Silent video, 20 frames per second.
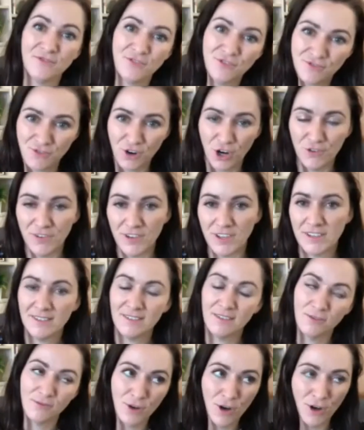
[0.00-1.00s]
drove it
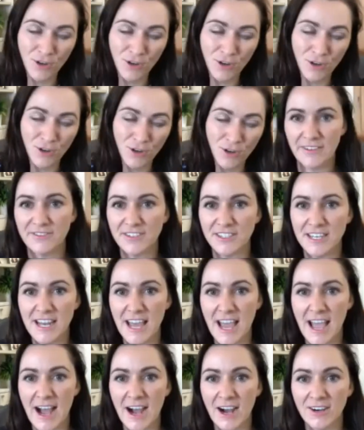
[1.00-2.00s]
or hooked it left
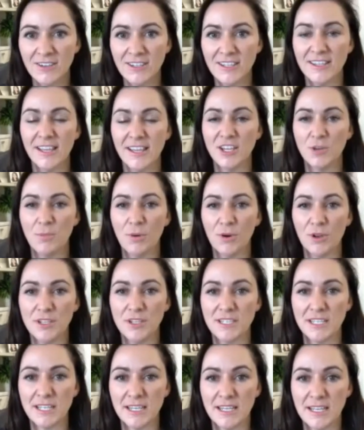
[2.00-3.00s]
now, then your body's
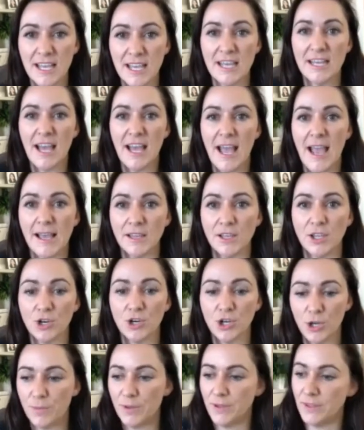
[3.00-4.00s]
going to inhale and
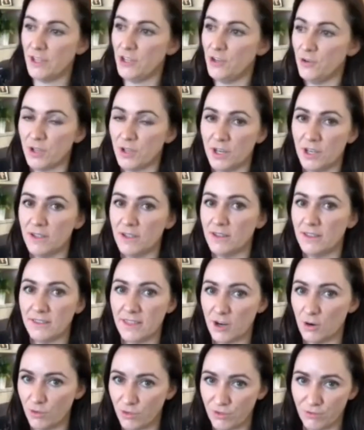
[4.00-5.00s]
grip, and then
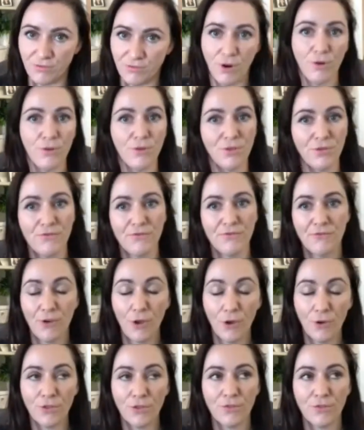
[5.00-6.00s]
that'll
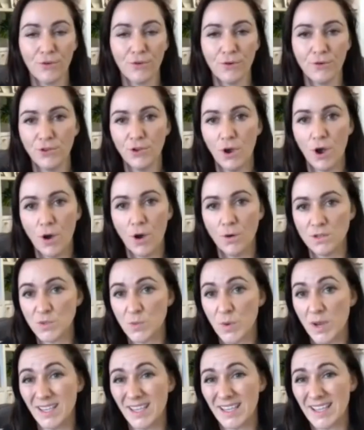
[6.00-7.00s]
flow through your whole
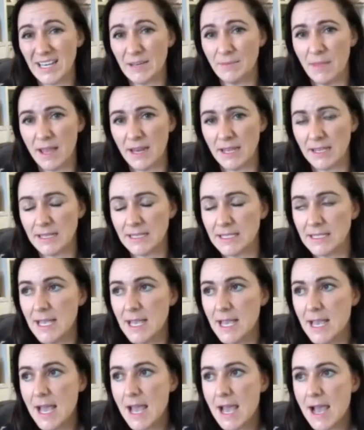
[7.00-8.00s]
swing and kinematics.
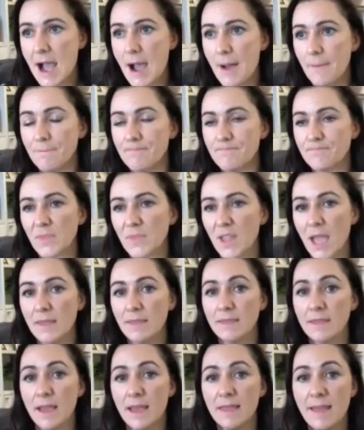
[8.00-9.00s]

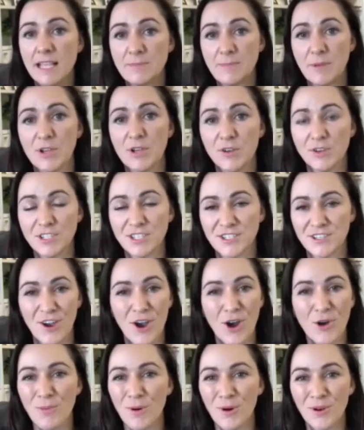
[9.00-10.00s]
And that's because your
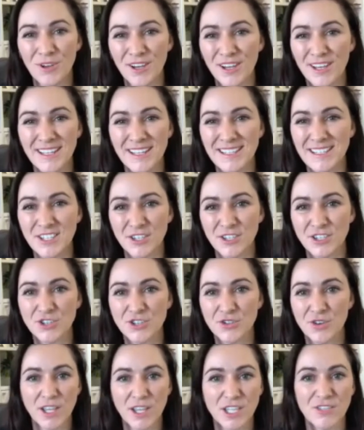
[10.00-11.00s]
whole body is just
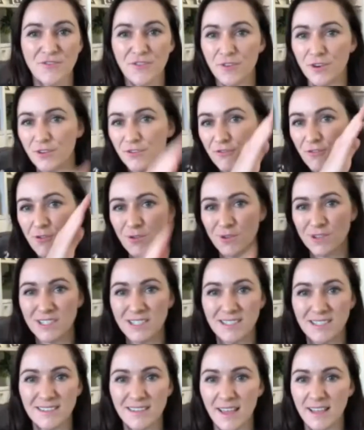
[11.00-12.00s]
transferring
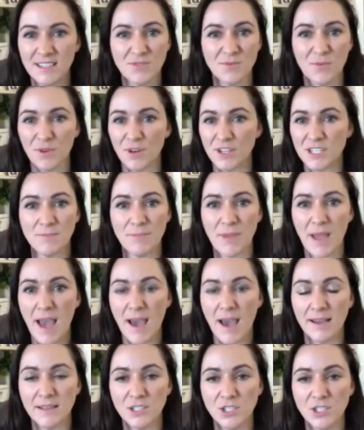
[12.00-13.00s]
force. That's what it's
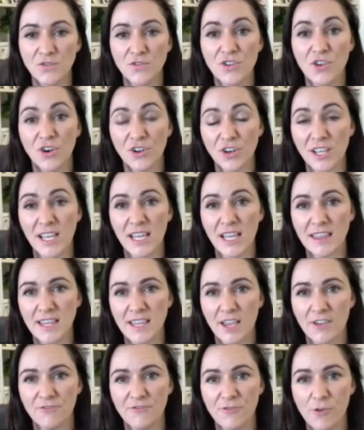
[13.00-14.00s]
about. You've got to get
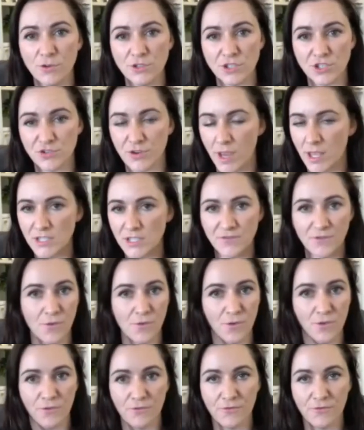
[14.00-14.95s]
that force transfer